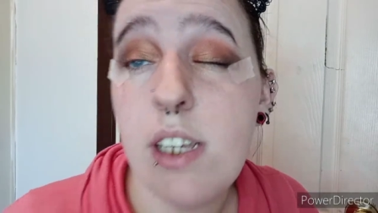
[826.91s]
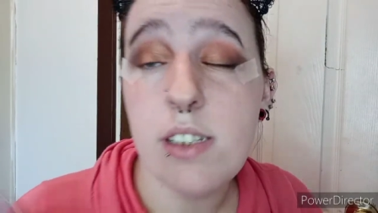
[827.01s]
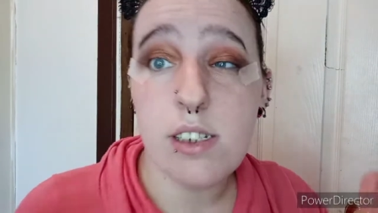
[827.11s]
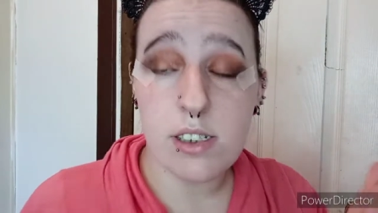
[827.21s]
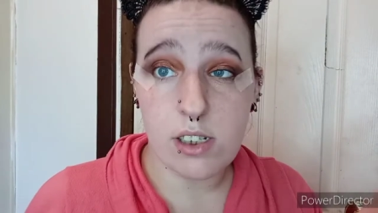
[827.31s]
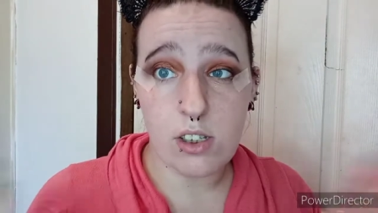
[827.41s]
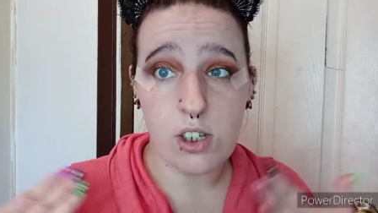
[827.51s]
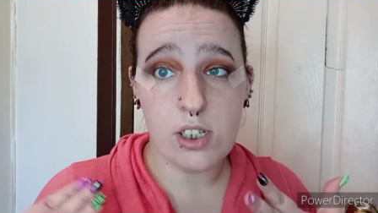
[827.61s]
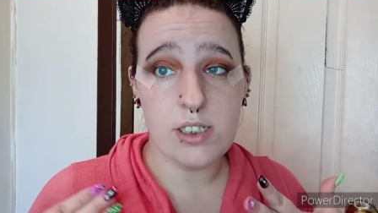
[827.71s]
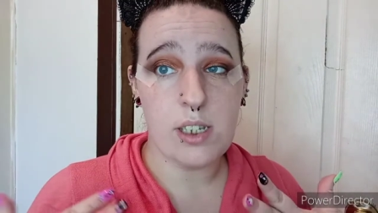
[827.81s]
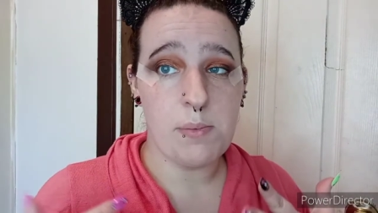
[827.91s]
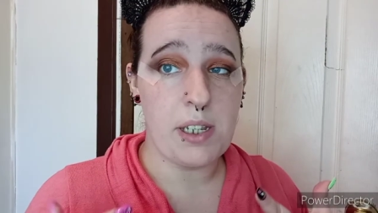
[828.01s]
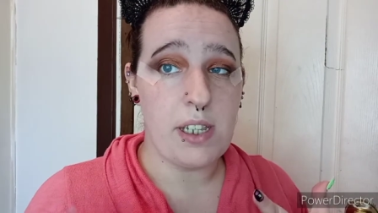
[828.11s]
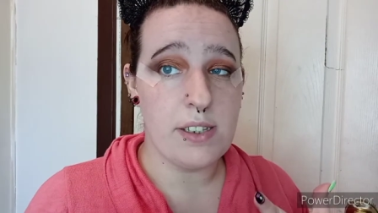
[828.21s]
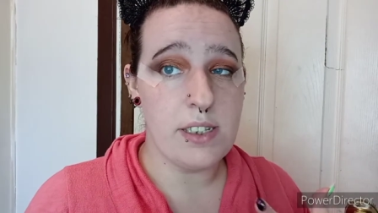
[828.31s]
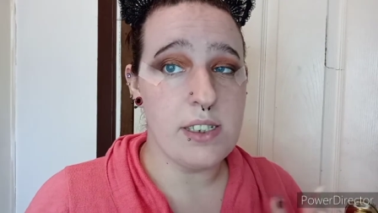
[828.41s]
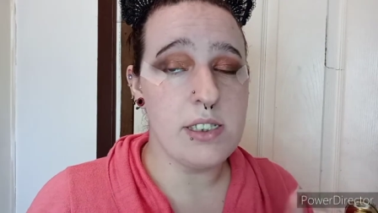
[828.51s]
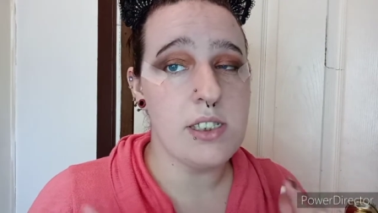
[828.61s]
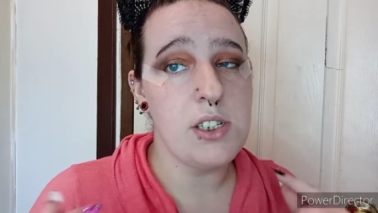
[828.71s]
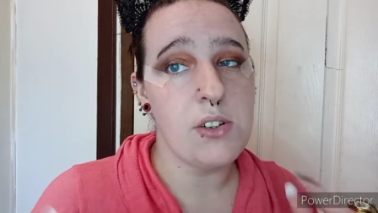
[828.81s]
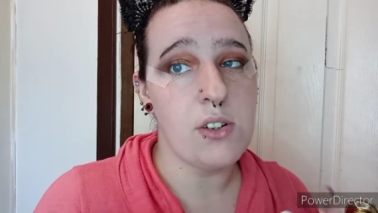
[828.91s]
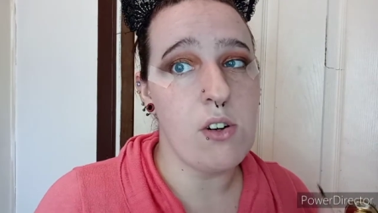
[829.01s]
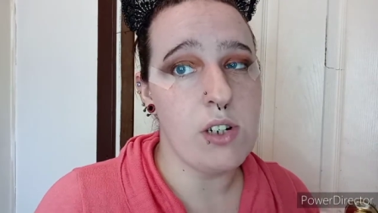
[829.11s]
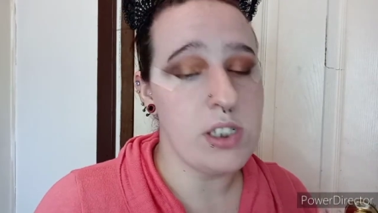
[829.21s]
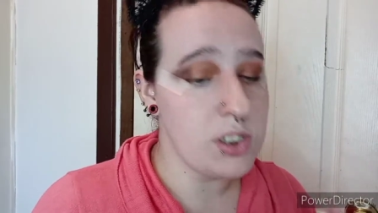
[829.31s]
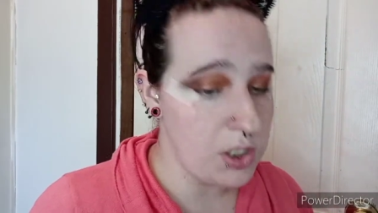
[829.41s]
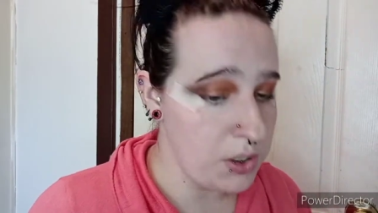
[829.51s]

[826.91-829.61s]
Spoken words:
to look something like this, you're going to